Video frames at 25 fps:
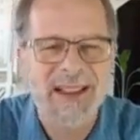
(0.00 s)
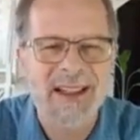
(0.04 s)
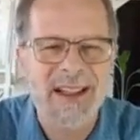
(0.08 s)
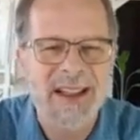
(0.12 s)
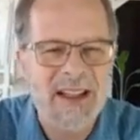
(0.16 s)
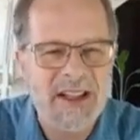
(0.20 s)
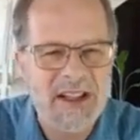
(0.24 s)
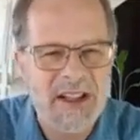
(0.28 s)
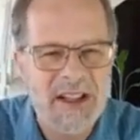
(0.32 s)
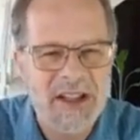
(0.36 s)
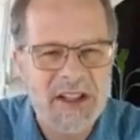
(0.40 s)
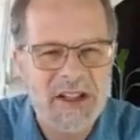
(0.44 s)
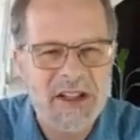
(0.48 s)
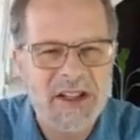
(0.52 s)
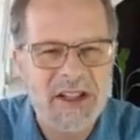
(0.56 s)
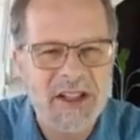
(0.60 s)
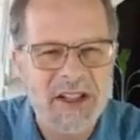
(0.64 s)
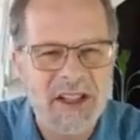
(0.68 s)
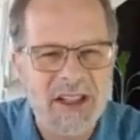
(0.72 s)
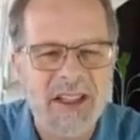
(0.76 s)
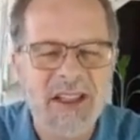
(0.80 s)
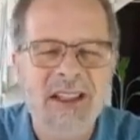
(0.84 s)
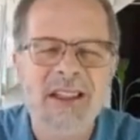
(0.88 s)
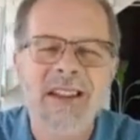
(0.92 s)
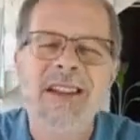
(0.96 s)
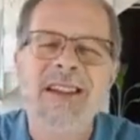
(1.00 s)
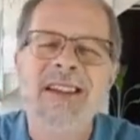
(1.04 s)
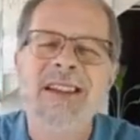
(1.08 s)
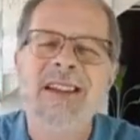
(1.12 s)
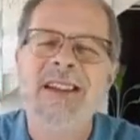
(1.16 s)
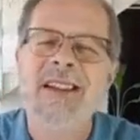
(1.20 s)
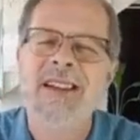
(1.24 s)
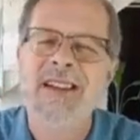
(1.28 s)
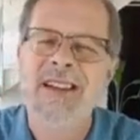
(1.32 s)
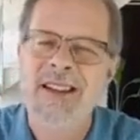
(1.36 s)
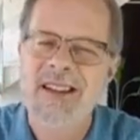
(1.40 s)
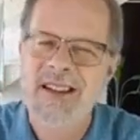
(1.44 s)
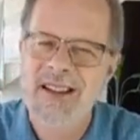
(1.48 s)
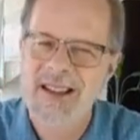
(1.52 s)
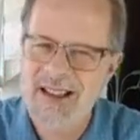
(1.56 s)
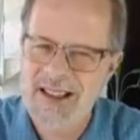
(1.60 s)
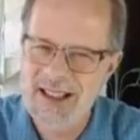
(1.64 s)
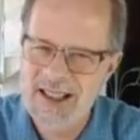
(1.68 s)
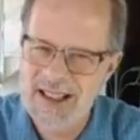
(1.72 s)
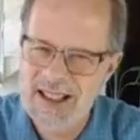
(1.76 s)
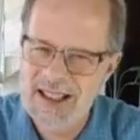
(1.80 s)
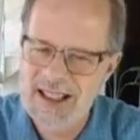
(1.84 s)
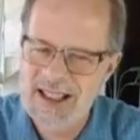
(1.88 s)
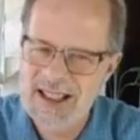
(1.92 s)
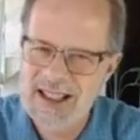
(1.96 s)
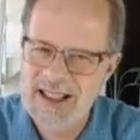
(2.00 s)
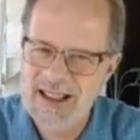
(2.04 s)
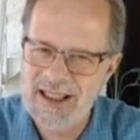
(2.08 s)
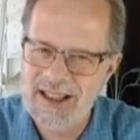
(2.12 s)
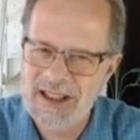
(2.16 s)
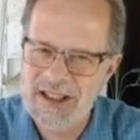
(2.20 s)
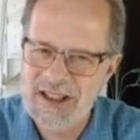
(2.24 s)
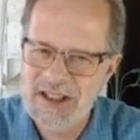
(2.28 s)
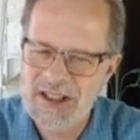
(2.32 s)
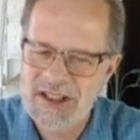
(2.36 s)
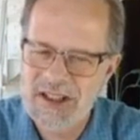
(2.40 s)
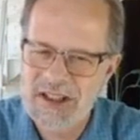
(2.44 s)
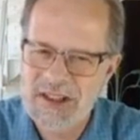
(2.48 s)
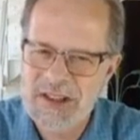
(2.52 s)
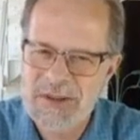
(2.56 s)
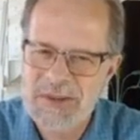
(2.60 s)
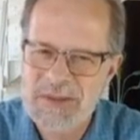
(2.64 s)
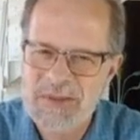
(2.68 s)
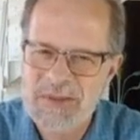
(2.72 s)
addition in English.